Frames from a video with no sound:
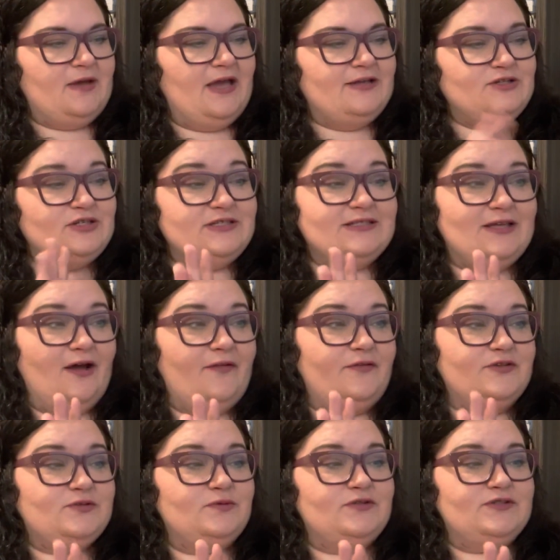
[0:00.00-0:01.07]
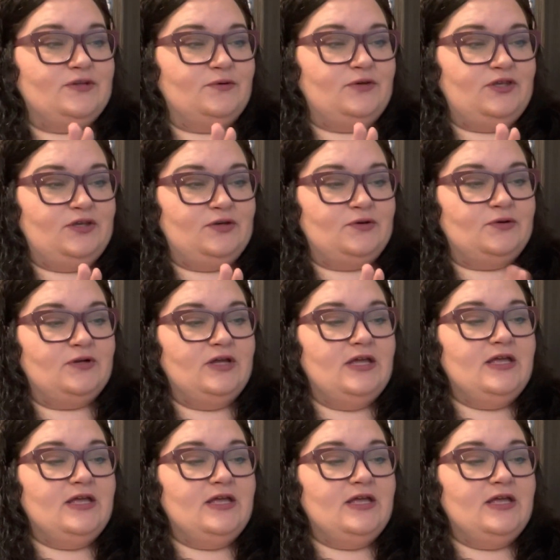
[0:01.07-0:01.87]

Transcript: I just thought this was so cute.